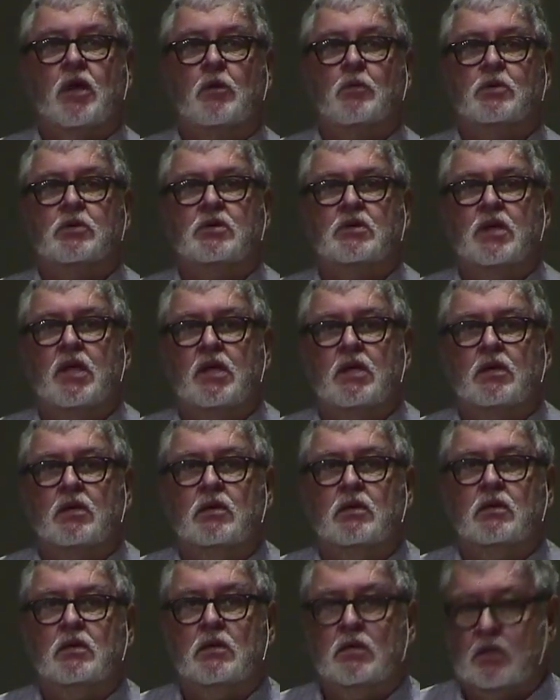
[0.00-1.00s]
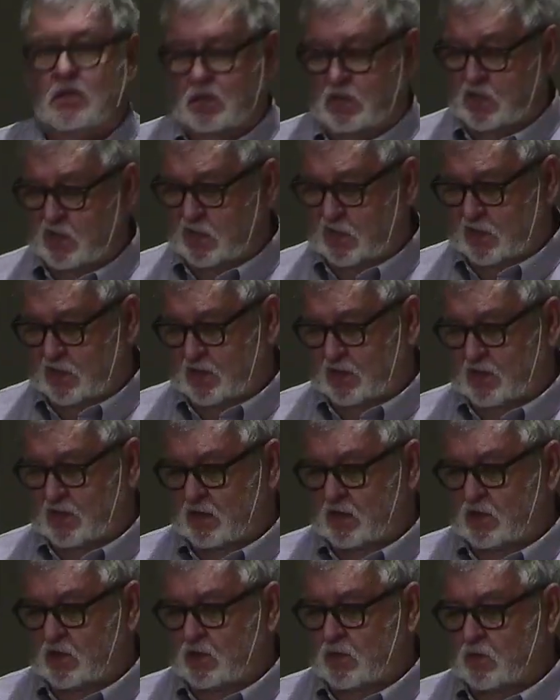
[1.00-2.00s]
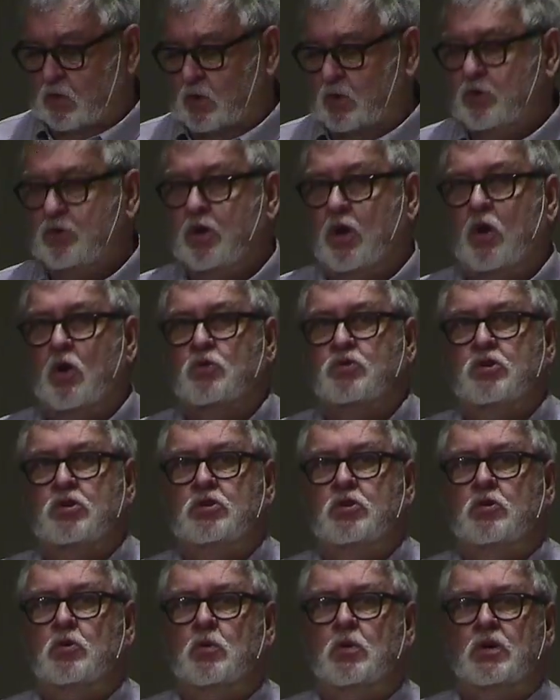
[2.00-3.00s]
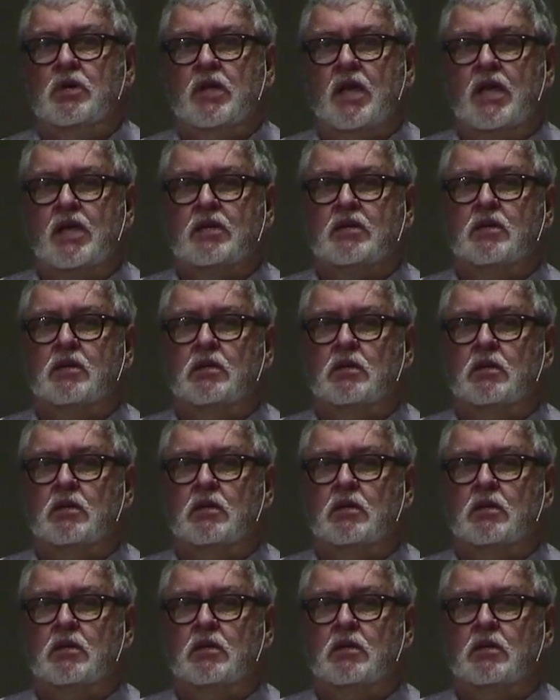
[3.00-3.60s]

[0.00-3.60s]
was naked. Well, who told you you were naked?